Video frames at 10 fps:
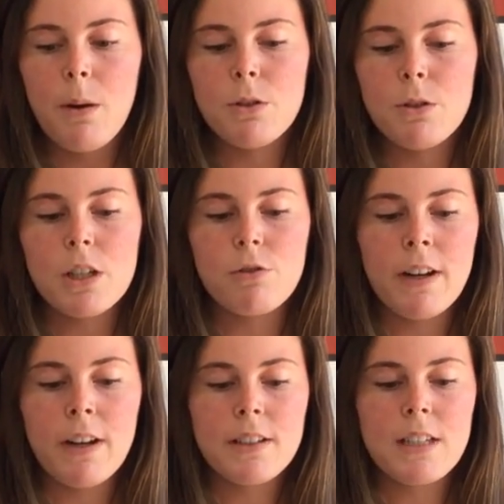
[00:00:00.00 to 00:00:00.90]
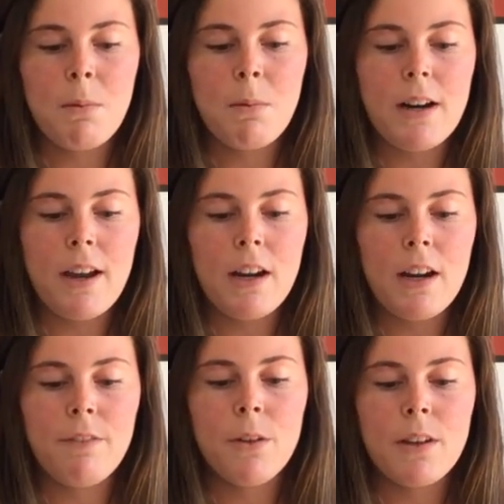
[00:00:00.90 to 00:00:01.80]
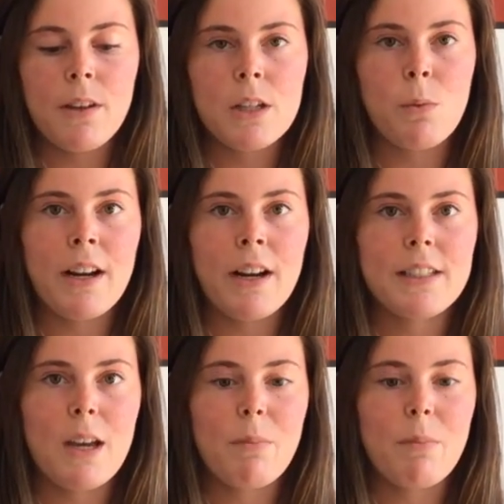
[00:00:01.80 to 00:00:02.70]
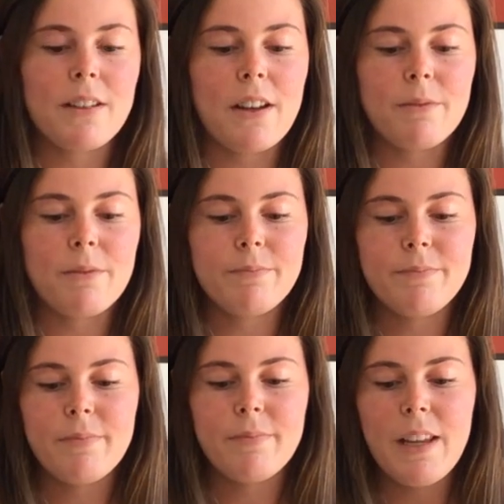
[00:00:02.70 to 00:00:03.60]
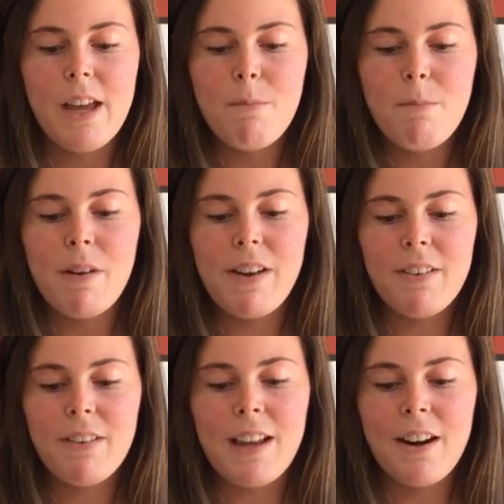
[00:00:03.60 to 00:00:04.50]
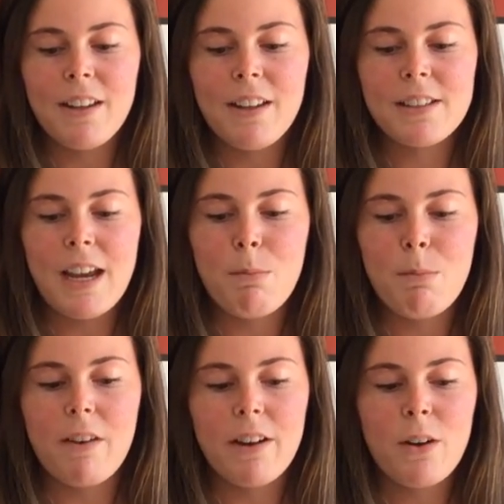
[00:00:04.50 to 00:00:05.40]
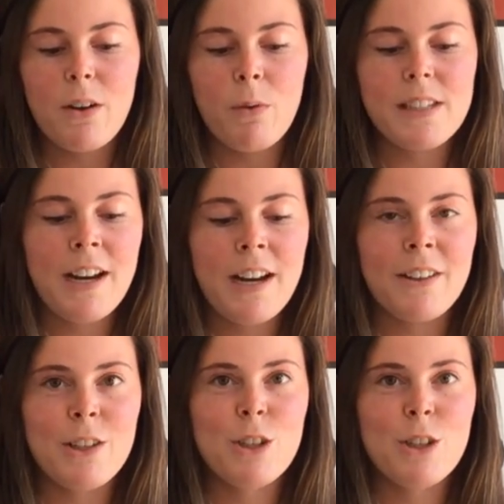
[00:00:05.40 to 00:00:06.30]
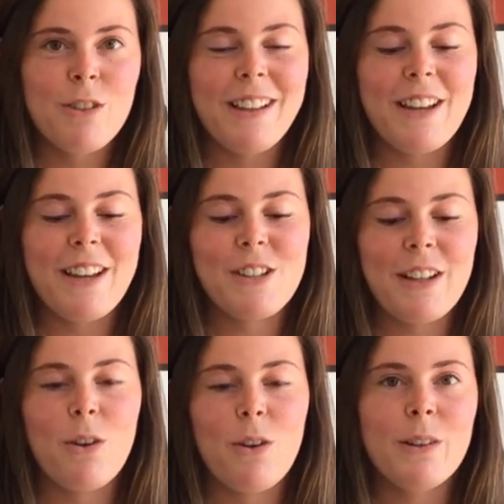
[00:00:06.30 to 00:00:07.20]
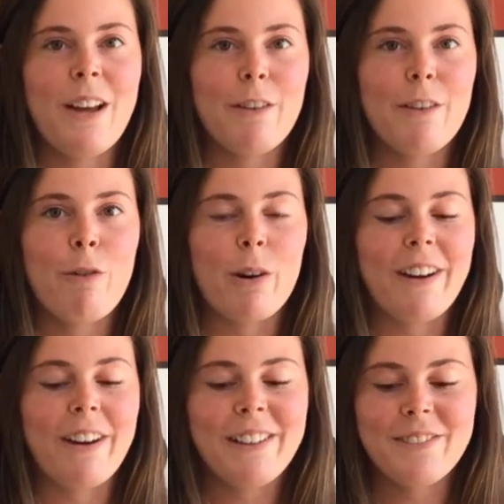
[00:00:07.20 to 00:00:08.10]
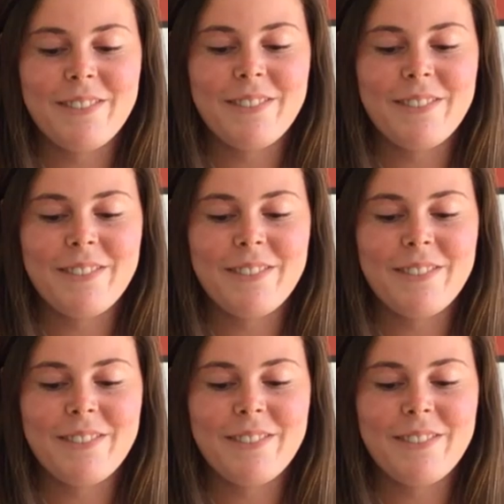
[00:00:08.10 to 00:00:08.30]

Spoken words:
It was just Rick, Demi, and I, and a few kids waiting to get picked up. My favorite line on this day by Rick was, "Hannah, you do realize you have to hold down the fort, right?"